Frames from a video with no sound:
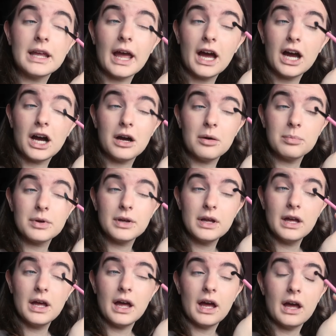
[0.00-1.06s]
get up.
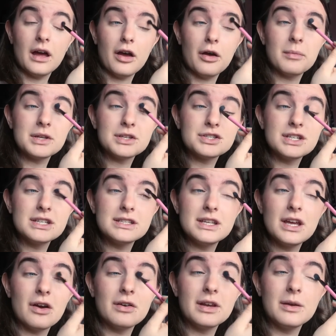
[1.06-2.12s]
She's
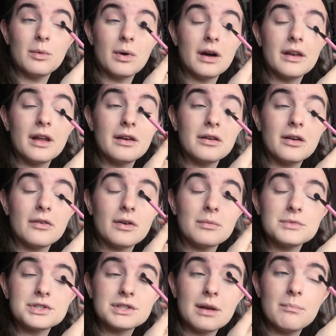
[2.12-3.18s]
the only one, I don't know if
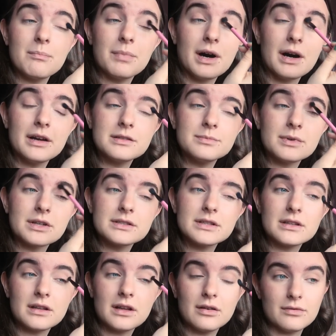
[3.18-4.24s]
I'm just like biased because I
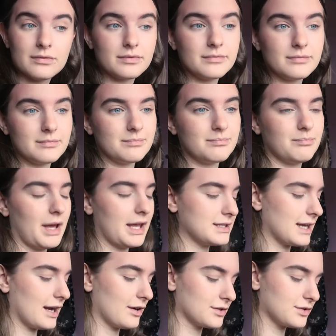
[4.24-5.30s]
love Betty's
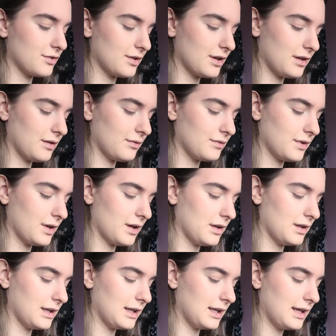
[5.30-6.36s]
character, and I love
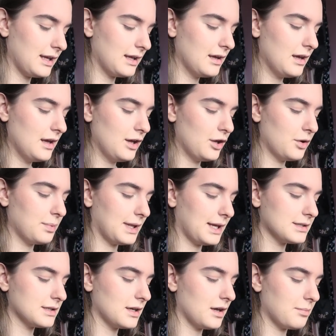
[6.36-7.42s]
Lily who
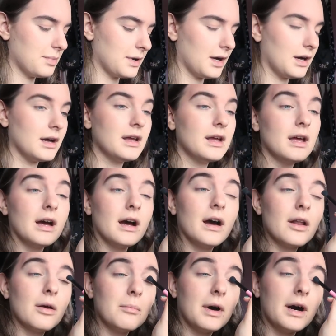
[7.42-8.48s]
plays her, but I
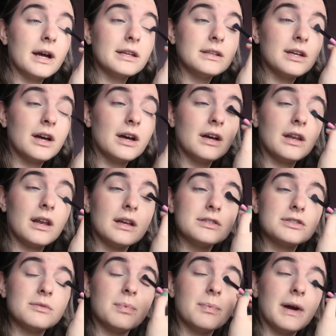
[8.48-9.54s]
don't mind her like
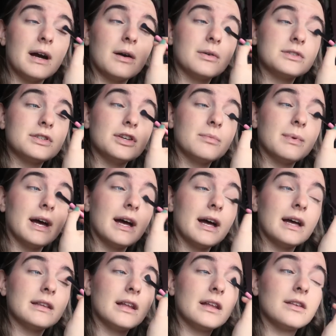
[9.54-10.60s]
superpower too
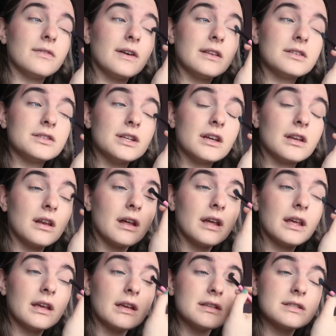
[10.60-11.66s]
bad, like the fact that she can
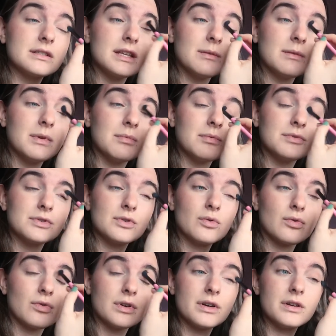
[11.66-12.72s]
like see people's
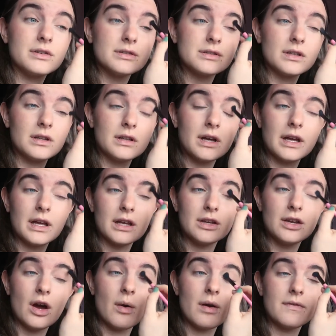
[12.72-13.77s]
auras and like
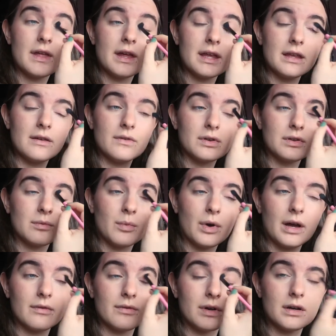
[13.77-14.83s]
know if they're evil and
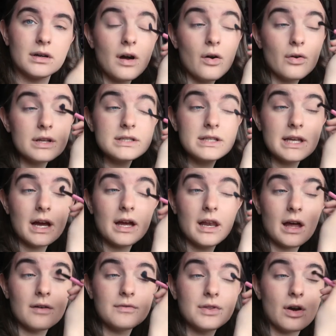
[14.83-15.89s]
whatever. Honestly, I
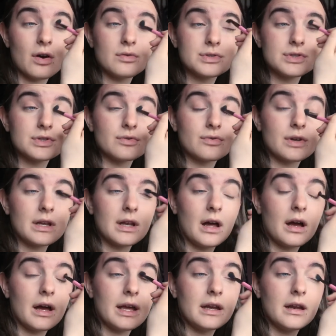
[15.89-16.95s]
loved the whole
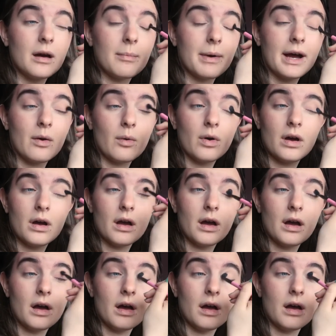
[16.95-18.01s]
storyline about
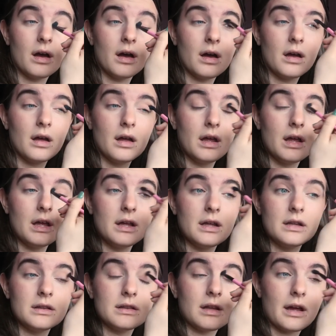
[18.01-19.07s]
her
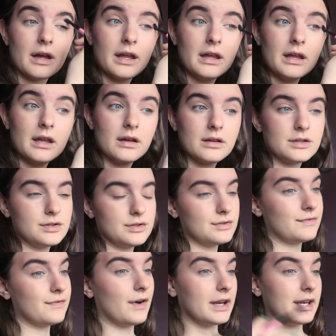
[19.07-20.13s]
like
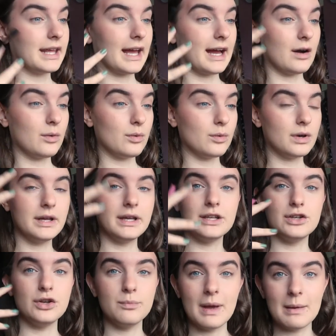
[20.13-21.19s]
finding out
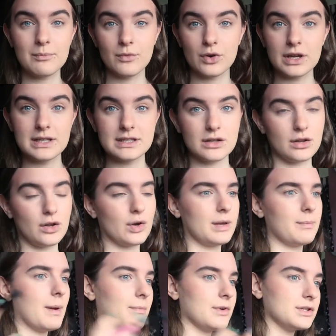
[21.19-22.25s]
new memories,
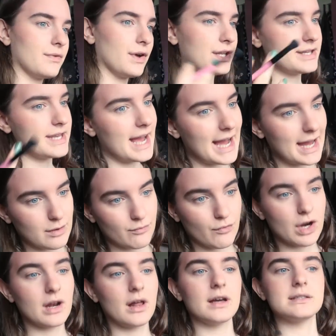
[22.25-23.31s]
unlocking memories of her dad, and
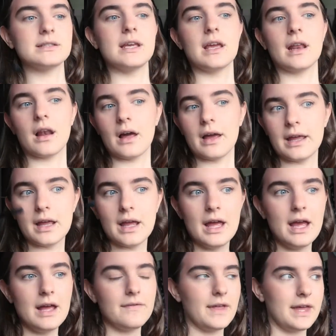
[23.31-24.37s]
realizing like
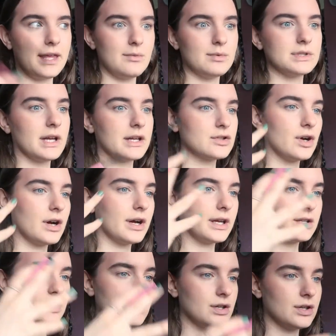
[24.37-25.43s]
that he was like
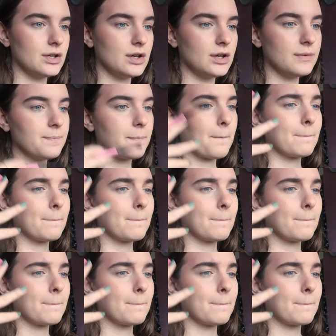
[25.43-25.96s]
trying to